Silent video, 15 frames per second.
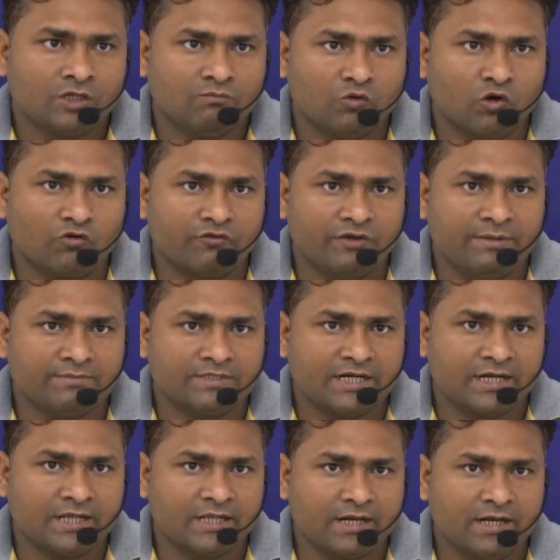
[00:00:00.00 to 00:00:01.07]
morphemes
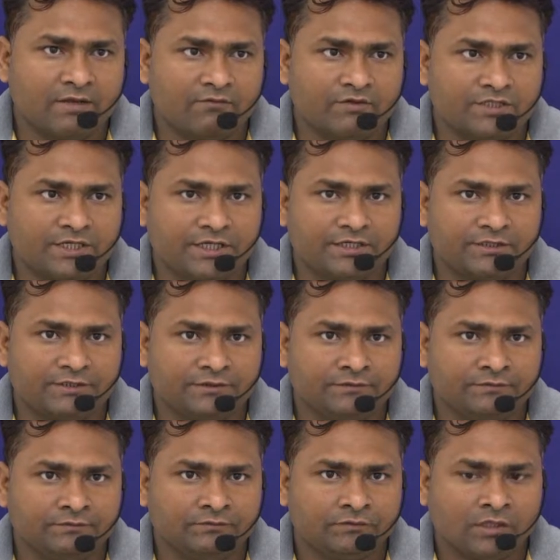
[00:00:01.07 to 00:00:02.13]
and other linguistic
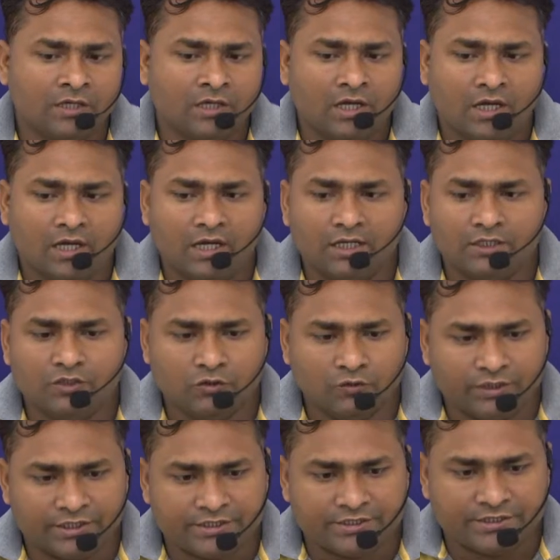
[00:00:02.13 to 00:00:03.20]

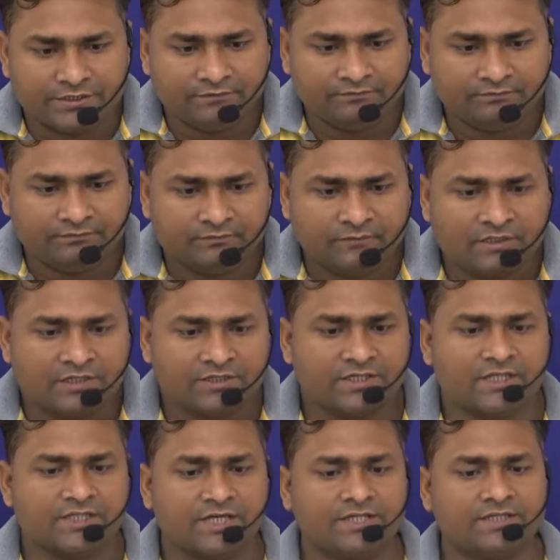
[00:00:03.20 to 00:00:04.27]
units,
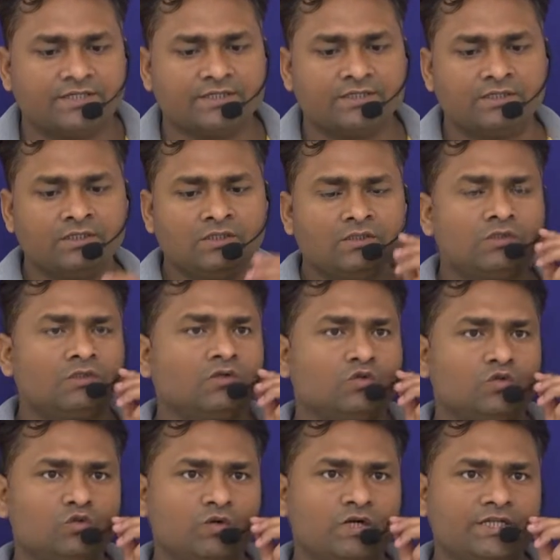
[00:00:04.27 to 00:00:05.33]
such as
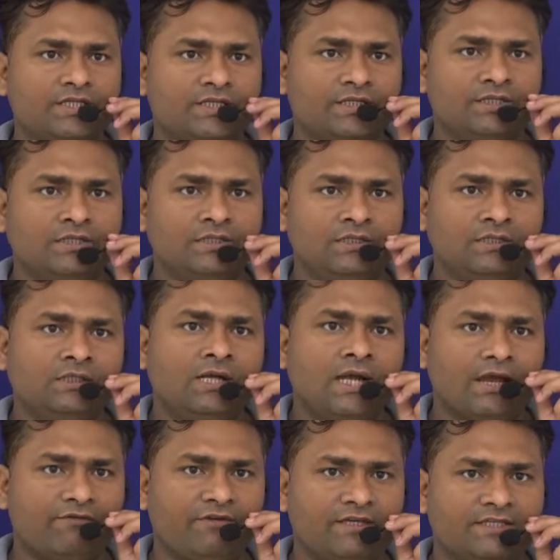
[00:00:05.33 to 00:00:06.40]
root words,
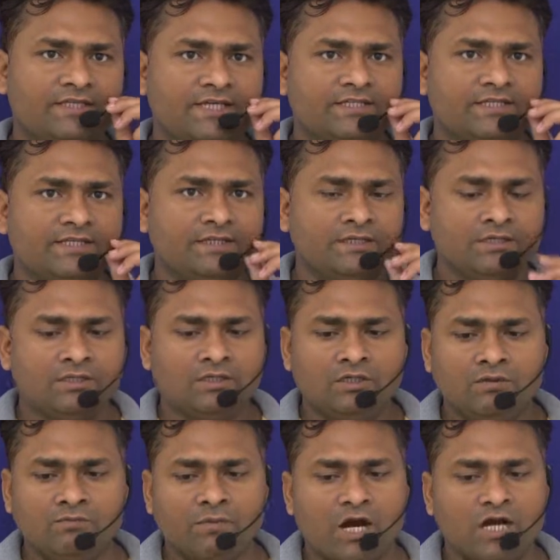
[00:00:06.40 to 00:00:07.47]
affixes,
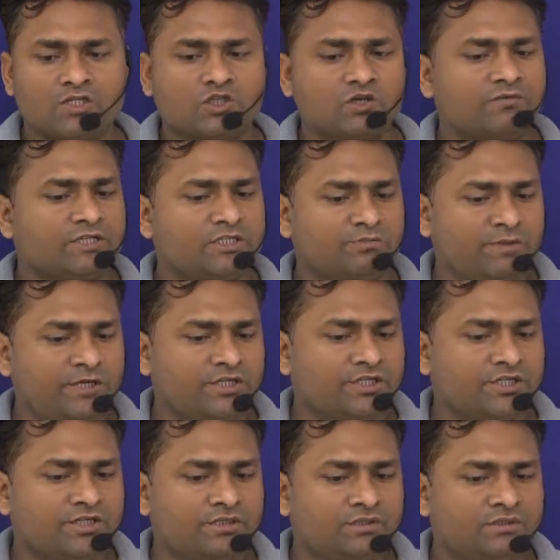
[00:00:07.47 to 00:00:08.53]
parts of a
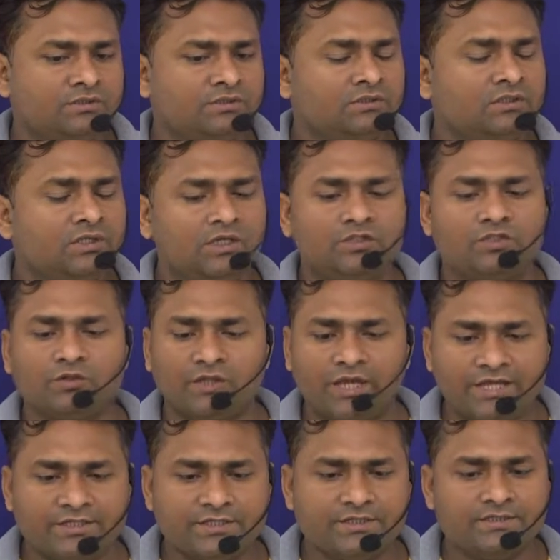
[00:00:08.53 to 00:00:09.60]
speech,
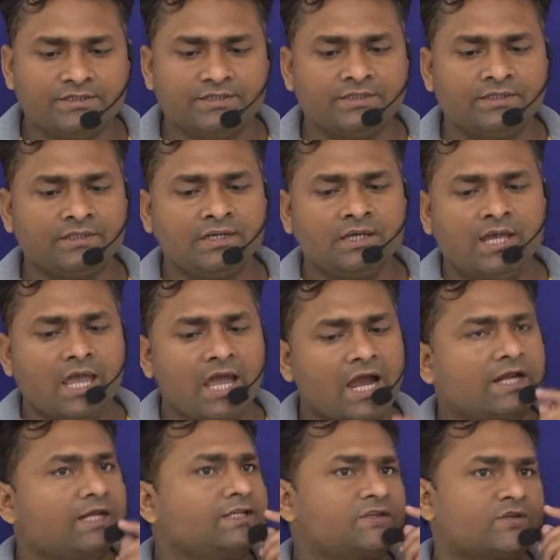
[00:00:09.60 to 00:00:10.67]
intonations,
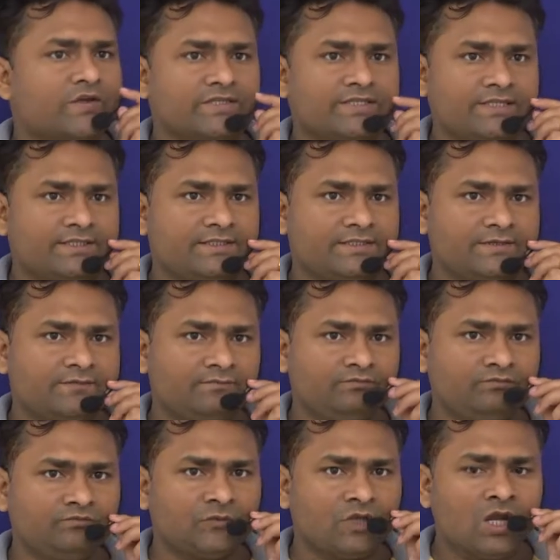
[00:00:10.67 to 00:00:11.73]
and stresses,
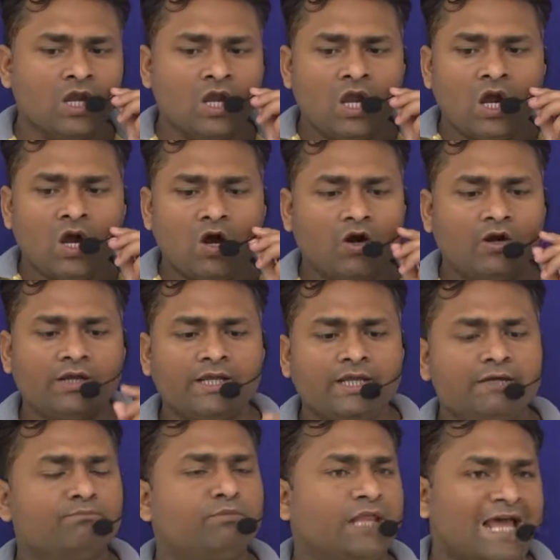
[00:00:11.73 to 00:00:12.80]
or
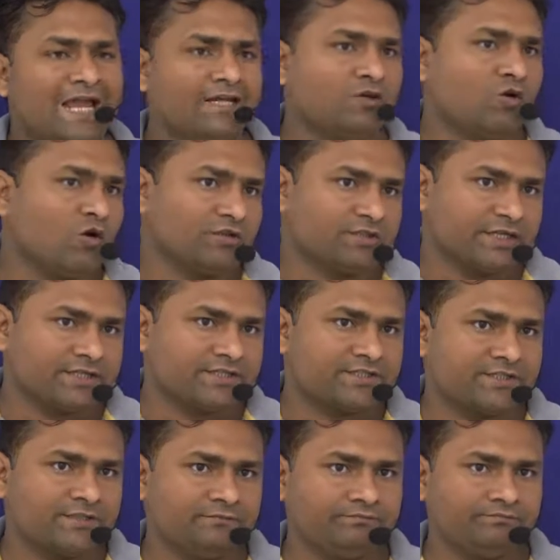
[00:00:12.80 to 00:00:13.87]
implied context.